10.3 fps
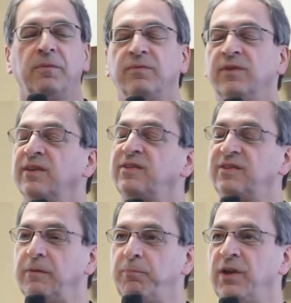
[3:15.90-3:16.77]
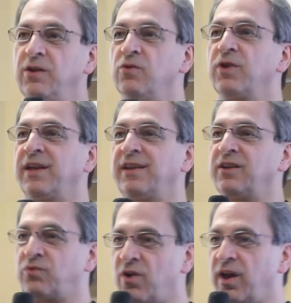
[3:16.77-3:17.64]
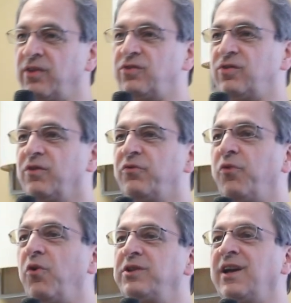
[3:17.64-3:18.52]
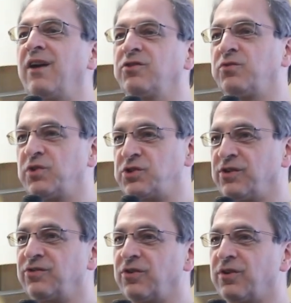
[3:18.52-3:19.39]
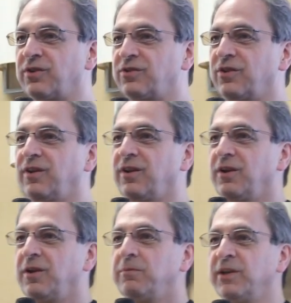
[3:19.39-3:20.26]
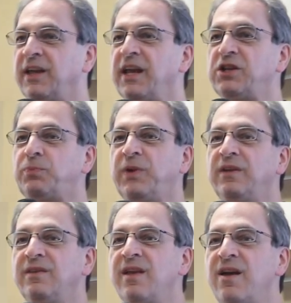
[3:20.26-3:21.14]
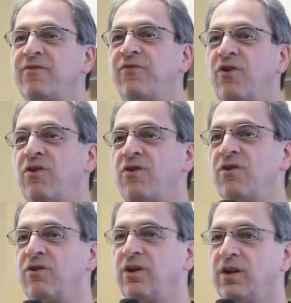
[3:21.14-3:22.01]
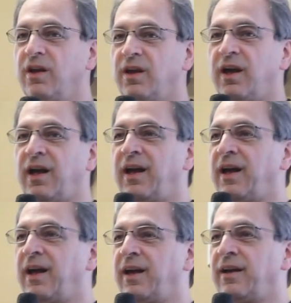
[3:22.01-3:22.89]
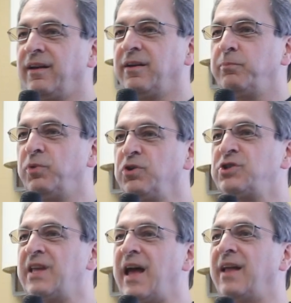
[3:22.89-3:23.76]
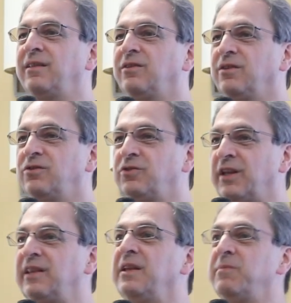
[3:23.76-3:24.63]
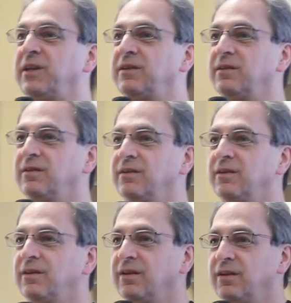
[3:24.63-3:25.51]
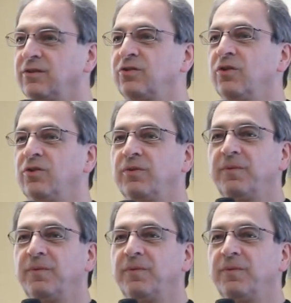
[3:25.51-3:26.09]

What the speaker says: The CPU can address 4,000 registers. But HP never pushed that to that limit. So,